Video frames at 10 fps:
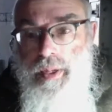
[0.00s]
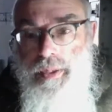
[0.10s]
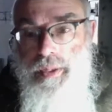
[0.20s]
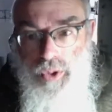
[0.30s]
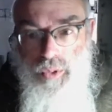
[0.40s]

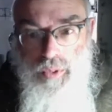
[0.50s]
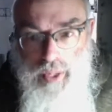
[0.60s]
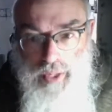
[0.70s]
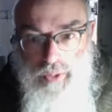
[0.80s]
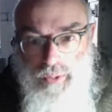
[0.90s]
So
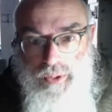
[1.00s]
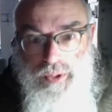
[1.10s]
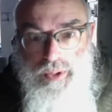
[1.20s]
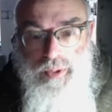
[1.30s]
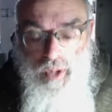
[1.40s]

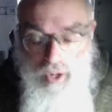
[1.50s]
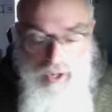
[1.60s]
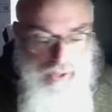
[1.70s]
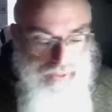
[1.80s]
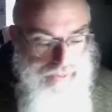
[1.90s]
letters
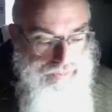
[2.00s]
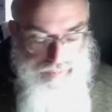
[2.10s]
are